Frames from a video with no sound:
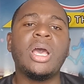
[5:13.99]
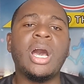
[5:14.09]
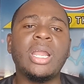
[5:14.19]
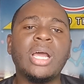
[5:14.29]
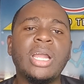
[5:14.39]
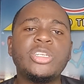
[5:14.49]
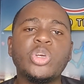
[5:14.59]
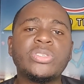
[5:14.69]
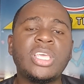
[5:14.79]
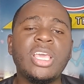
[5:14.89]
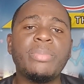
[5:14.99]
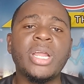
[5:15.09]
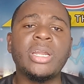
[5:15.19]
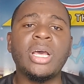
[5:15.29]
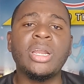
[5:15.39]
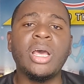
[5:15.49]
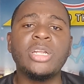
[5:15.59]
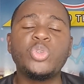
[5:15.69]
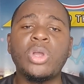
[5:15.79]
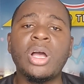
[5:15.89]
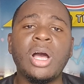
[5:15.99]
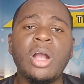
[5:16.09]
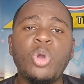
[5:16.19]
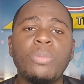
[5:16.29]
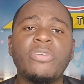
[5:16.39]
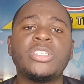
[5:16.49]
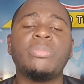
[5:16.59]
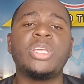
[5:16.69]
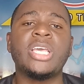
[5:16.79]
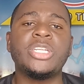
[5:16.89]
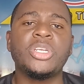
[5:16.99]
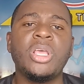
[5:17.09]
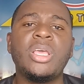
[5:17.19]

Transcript: And just came in and took a comfortable catch.